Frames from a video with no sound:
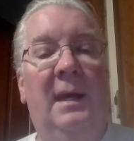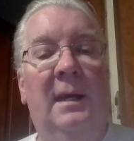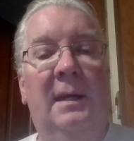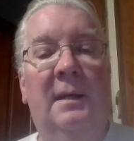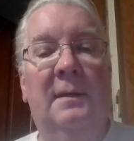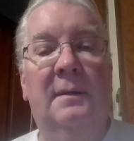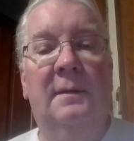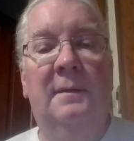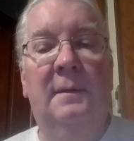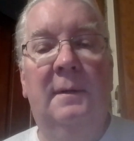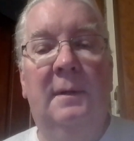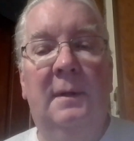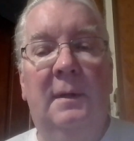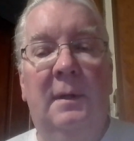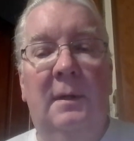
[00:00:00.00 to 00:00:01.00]
And
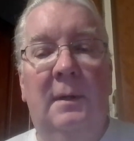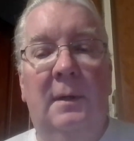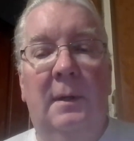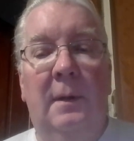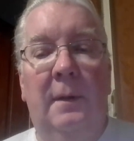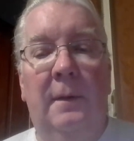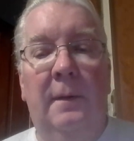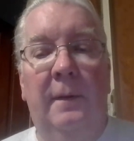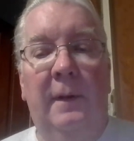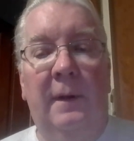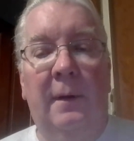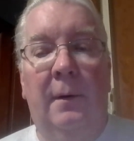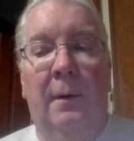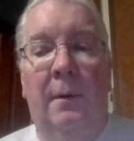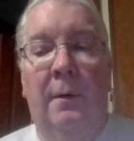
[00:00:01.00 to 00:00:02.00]

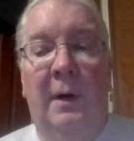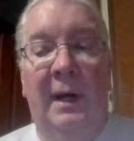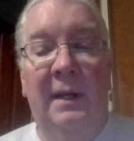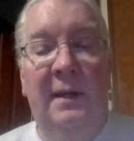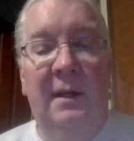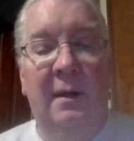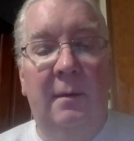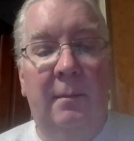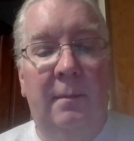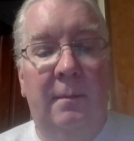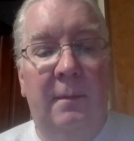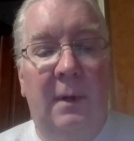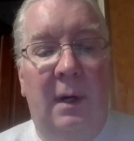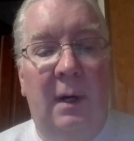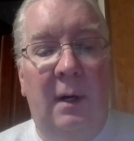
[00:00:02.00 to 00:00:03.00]
the whole idea
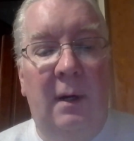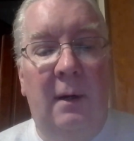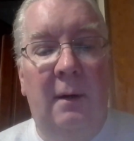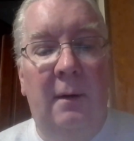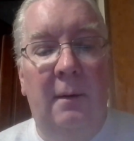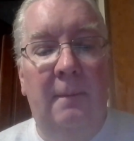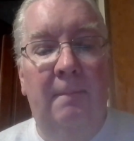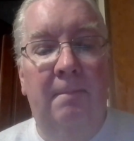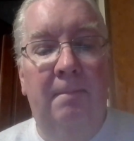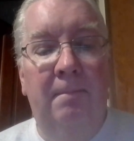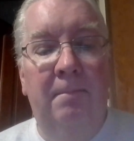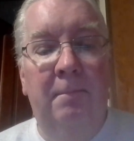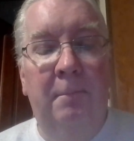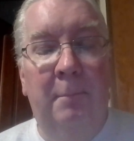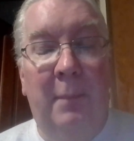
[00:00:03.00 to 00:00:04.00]

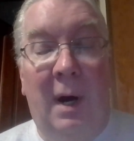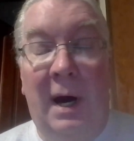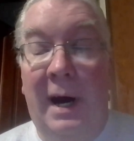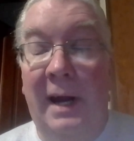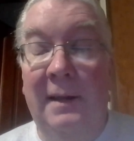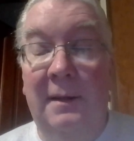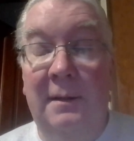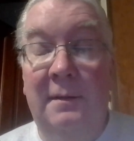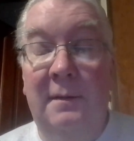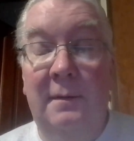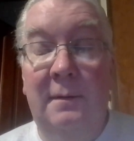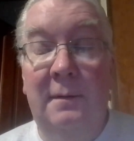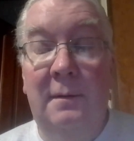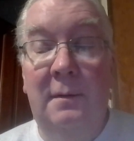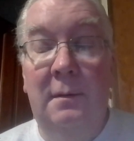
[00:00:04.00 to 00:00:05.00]
behind
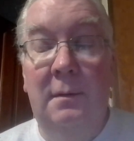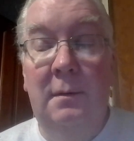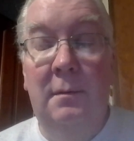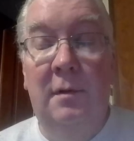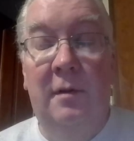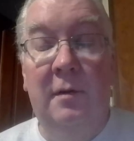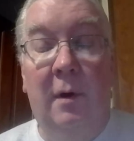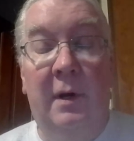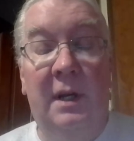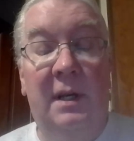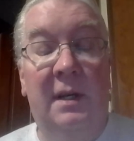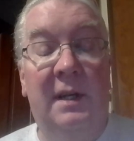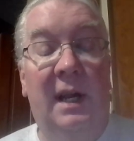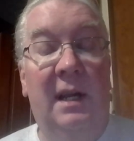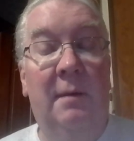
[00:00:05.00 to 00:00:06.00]

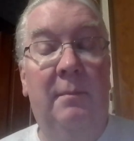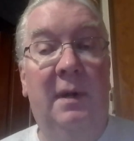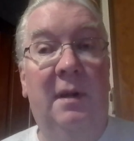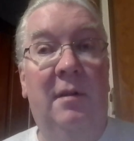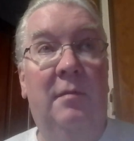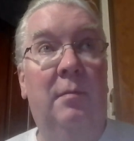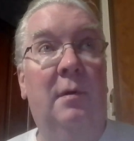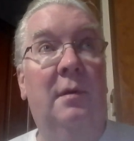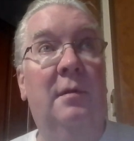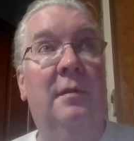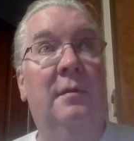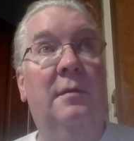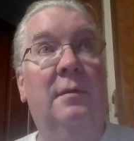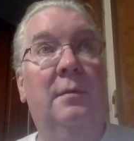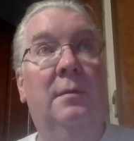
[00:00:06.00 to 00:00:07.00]
starting the database
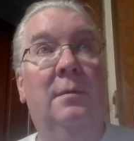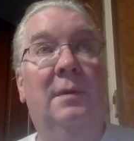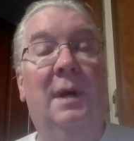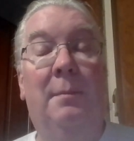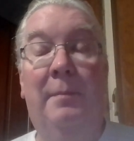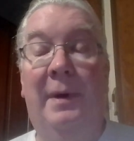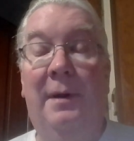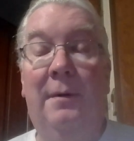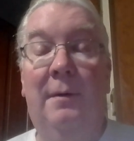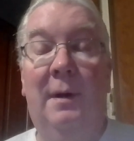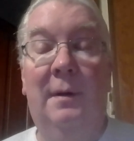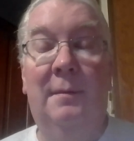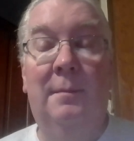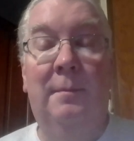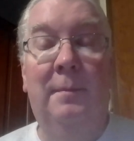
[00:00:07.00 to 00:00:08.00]
was to get
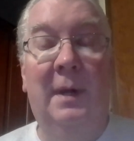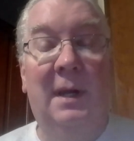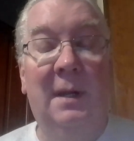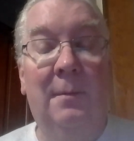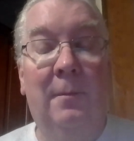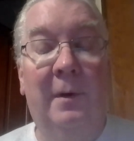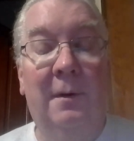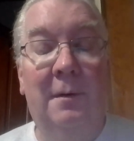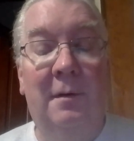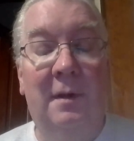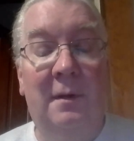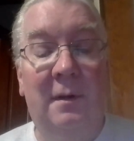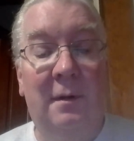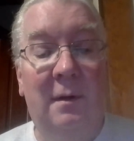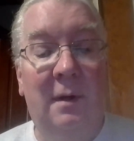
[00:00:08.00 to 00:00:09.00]
better at picking
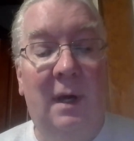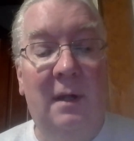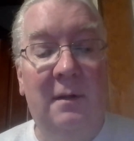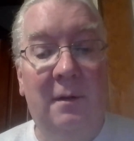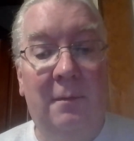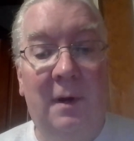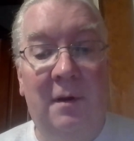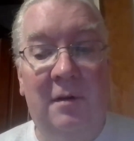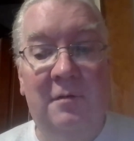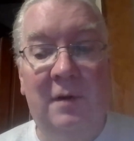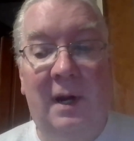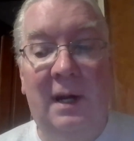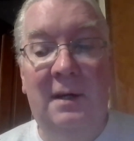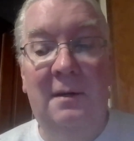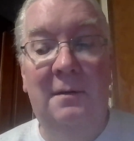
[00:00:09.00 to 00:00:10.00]
winners at the
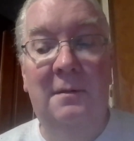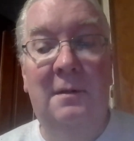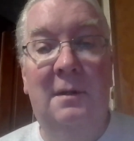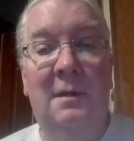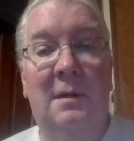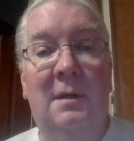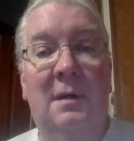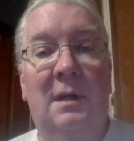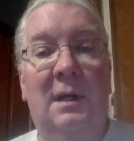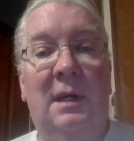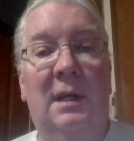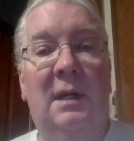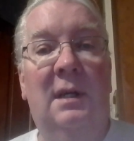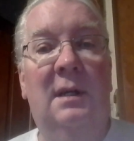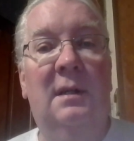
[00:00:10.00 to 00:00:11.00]
racetrack.
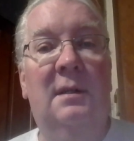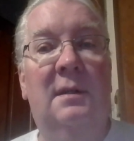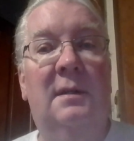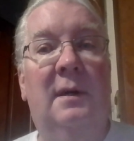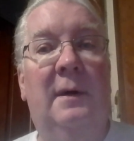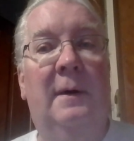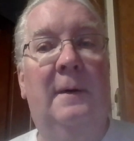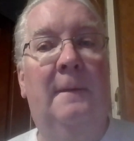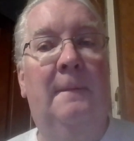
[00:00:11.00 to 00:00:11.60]
And